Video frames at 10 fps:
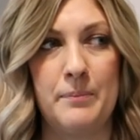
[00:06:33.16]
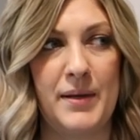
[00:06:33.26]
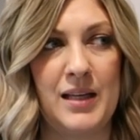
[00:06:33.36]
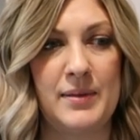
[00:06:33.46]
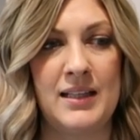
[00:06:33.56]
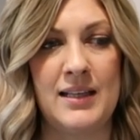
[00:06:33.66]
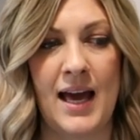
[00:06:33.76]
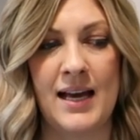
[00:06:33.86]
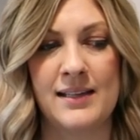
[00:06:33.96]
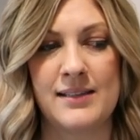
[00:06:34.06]
Baby
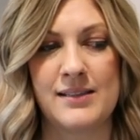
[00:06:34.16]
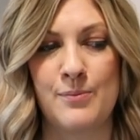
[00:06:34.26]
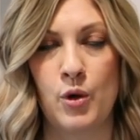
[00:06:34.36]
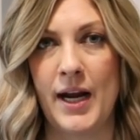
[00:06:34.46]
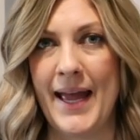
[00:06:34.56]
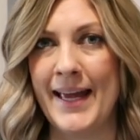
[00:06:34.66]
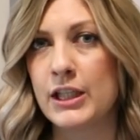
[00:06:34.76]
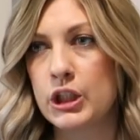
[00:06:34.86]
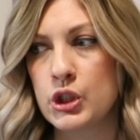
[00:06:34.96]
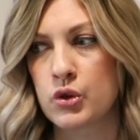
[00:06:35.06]
has more
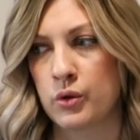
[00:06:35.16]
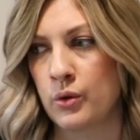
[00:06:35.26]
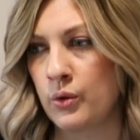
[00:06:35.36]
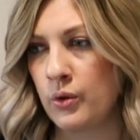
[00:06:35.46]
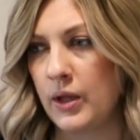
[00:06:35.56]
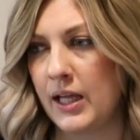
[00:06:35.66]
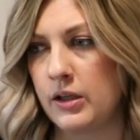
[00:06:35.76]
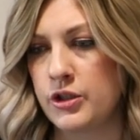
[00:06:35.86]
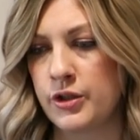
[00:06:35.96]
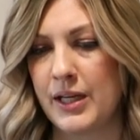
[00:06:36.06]
head control
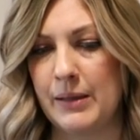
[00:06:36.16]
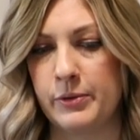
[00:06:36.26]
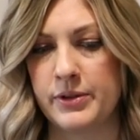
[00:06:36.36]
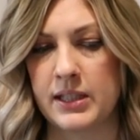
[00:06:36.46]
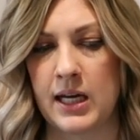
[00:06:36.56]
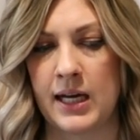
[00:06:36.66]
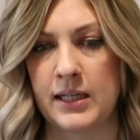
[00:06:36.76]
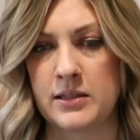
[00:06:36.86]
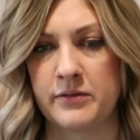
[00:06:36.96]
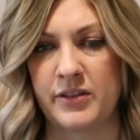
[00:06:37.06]
and you're able to
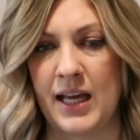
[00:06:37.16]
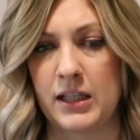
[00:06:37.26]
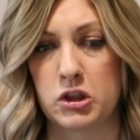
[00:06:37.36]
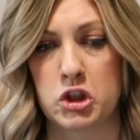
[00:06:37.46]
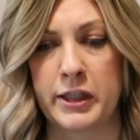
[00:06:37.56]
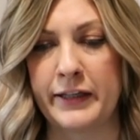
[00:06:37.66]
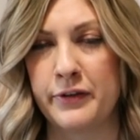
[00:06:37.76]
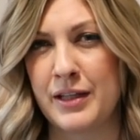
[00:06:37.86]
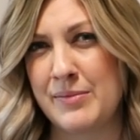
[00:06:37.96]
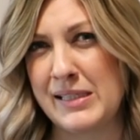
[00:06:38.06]
kind of like
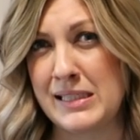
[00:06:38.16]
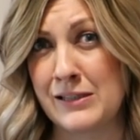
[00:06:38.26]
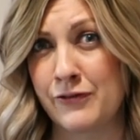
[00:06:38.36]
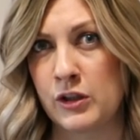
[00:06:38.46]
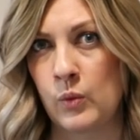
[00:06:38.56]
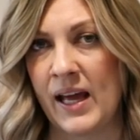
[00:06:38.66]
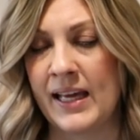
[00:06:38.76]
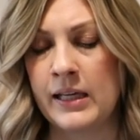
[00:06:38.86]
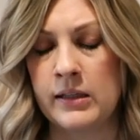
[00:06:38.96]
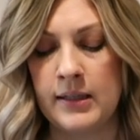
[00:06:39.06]
cradle them in a different
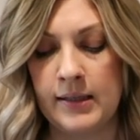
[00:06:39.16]
way.